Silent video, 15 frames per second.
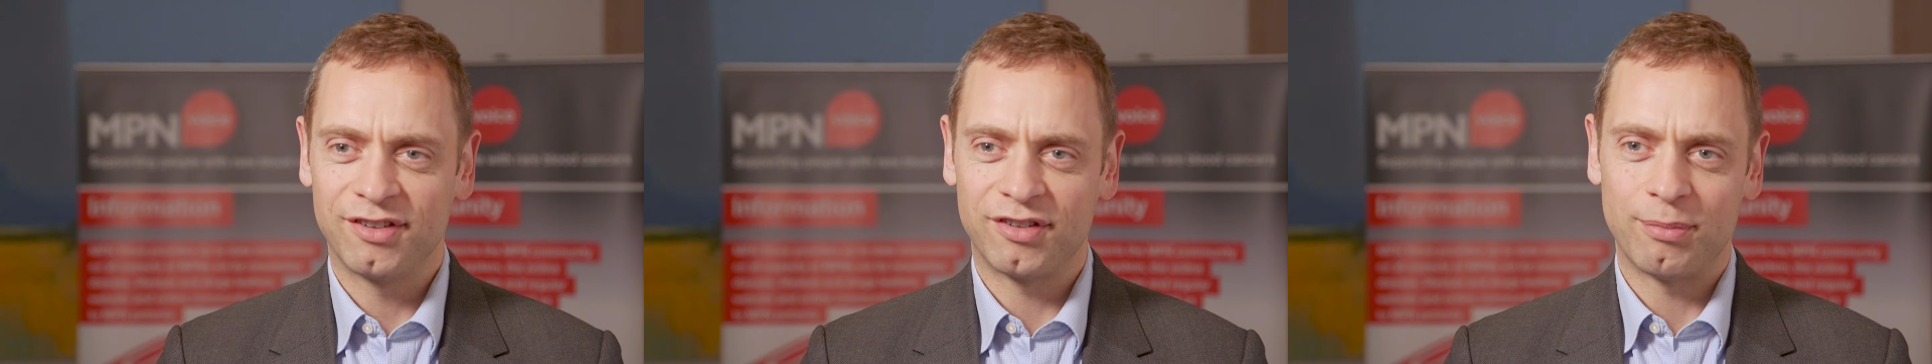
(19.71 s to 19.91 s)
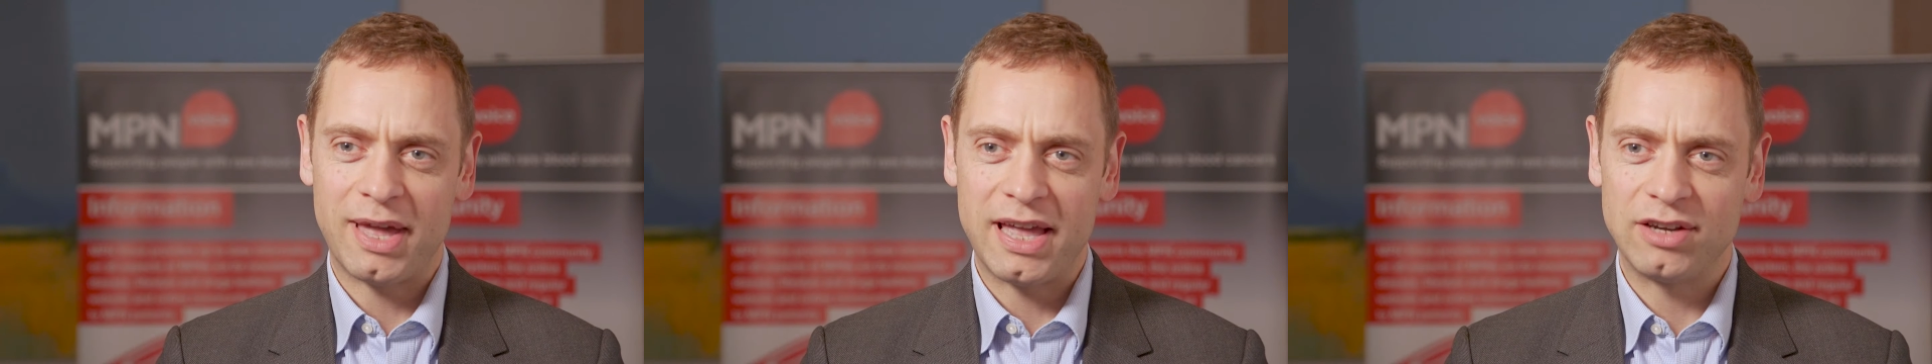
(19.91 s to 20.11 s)

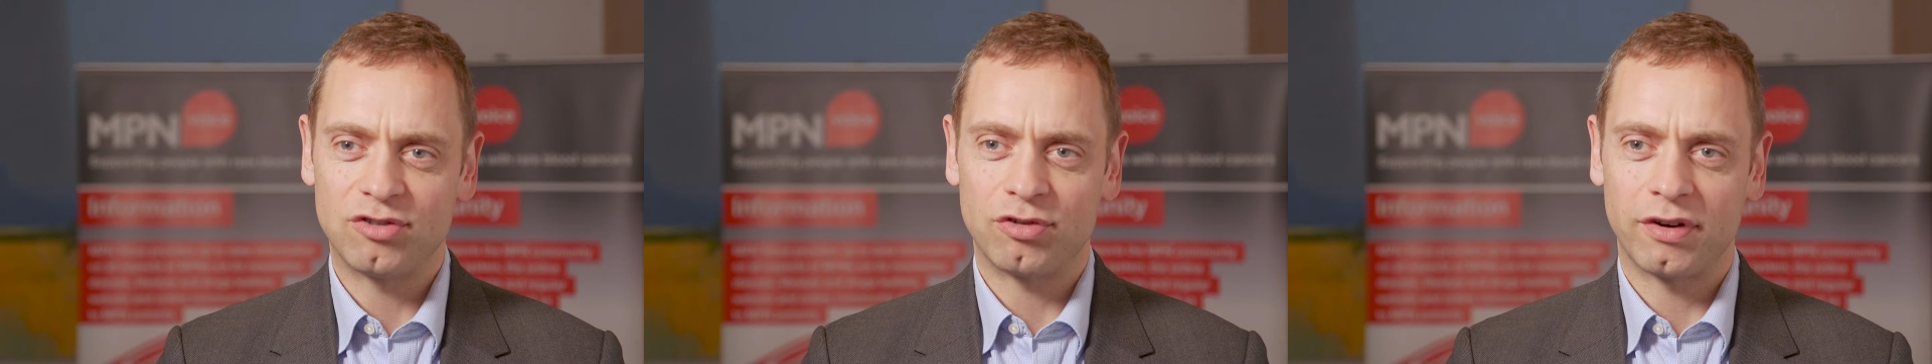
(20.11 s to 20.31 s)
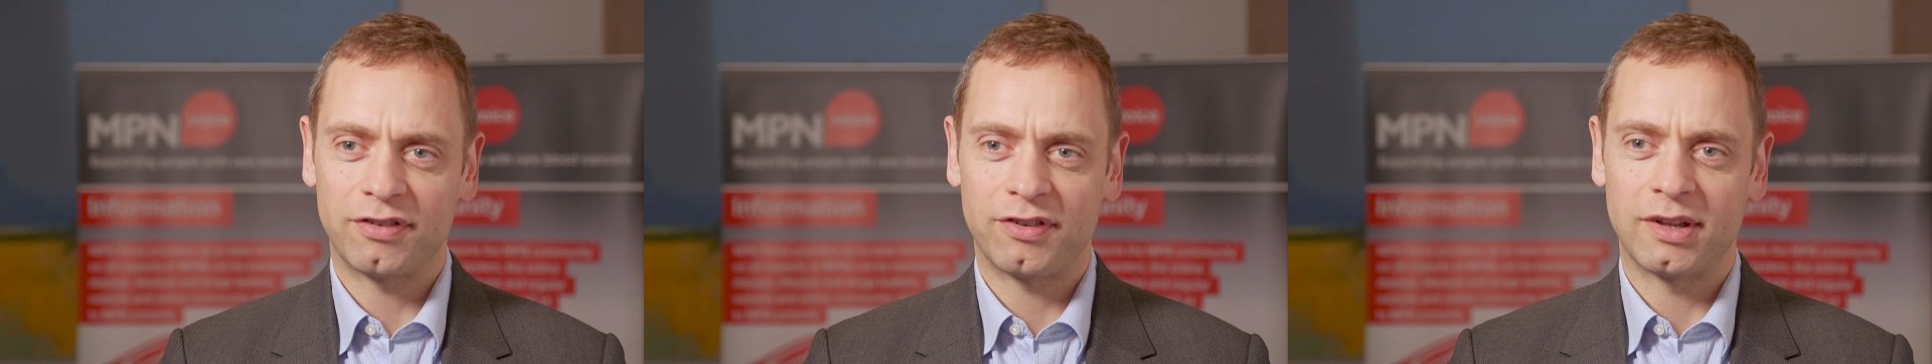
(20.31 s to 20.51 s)
some
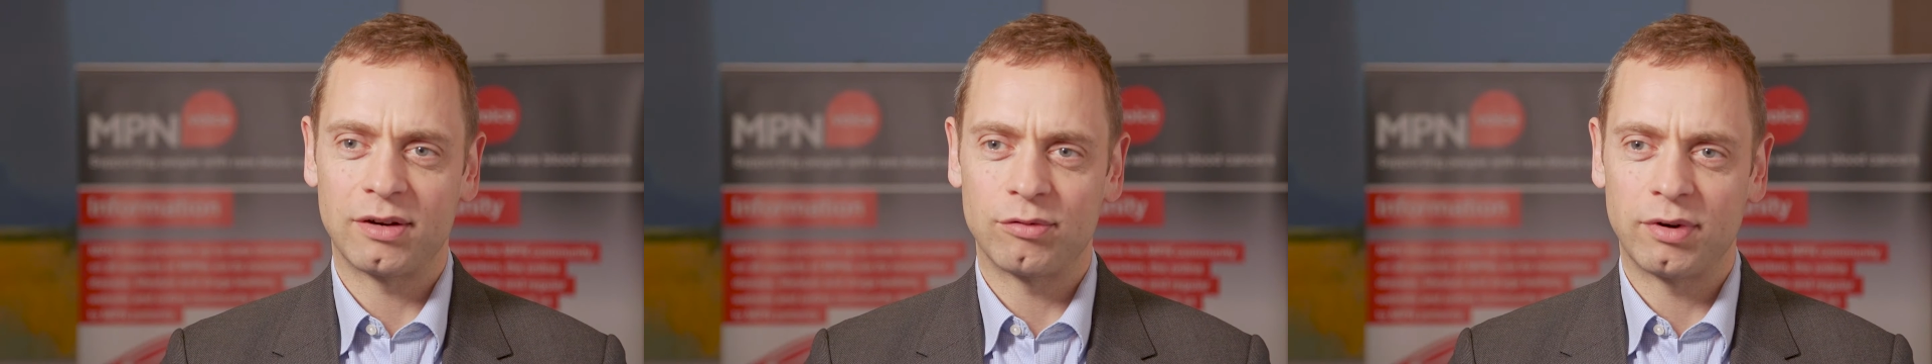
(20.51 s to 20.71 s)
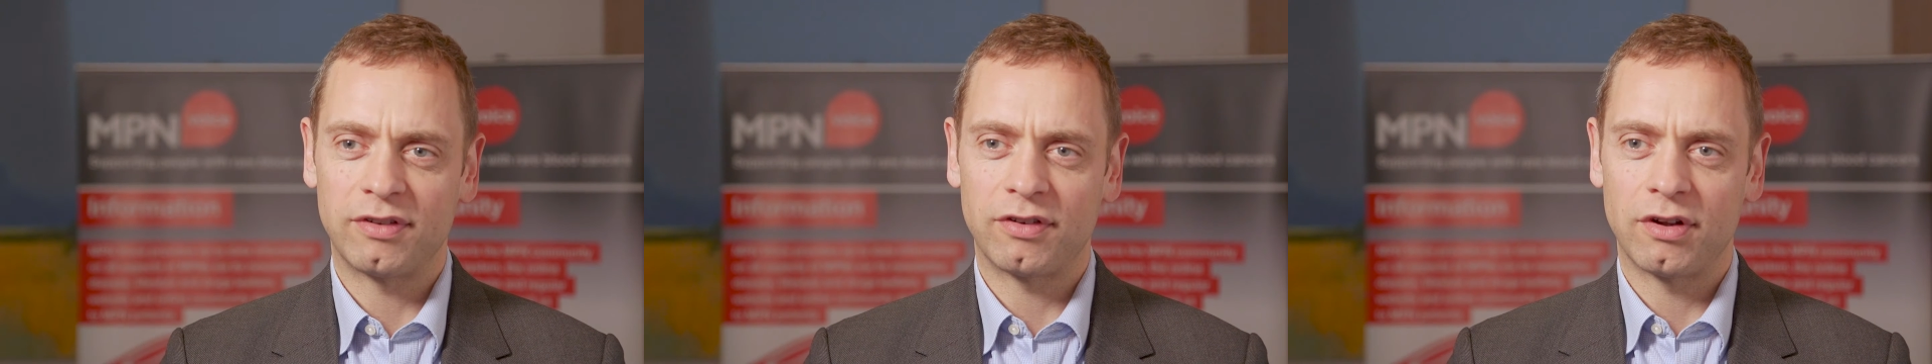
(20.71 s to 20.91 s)

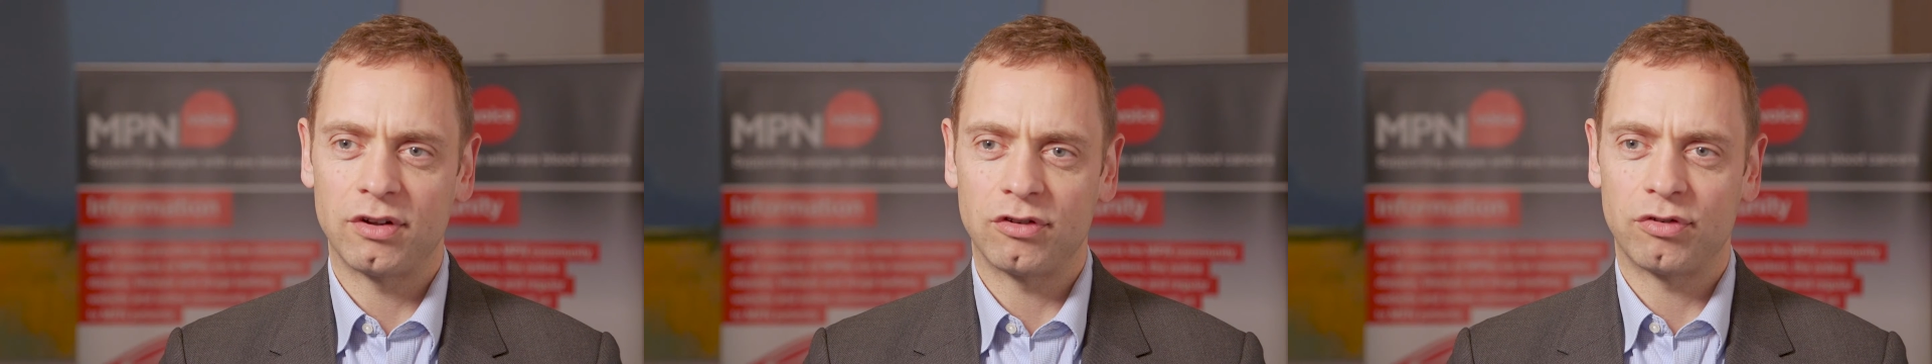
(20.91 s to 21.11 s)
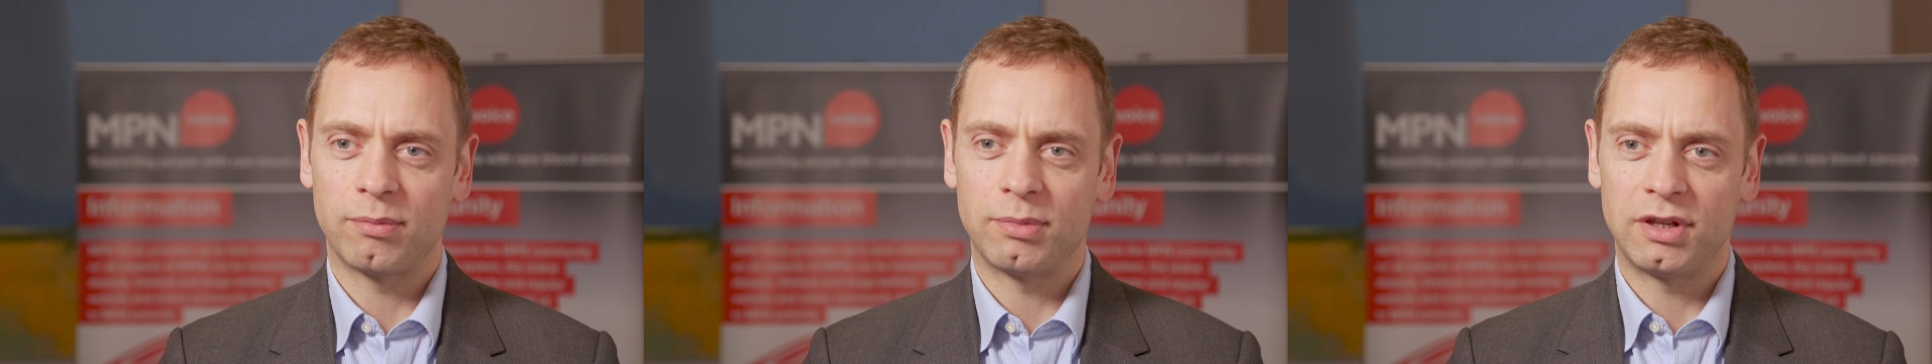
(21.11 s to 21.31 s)
interesting
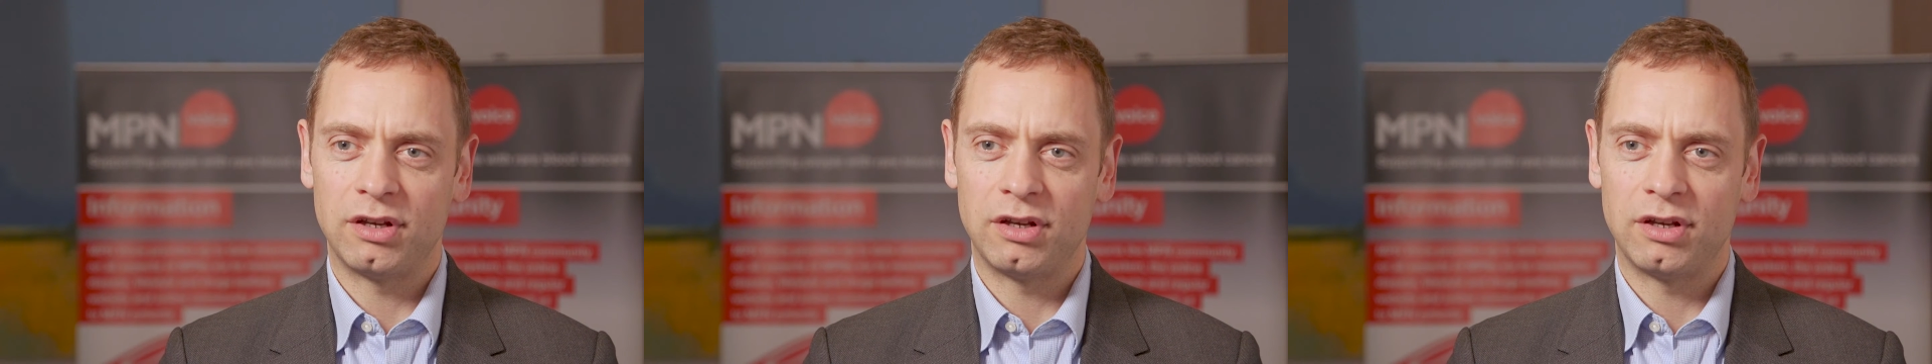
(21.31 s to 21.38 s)
research from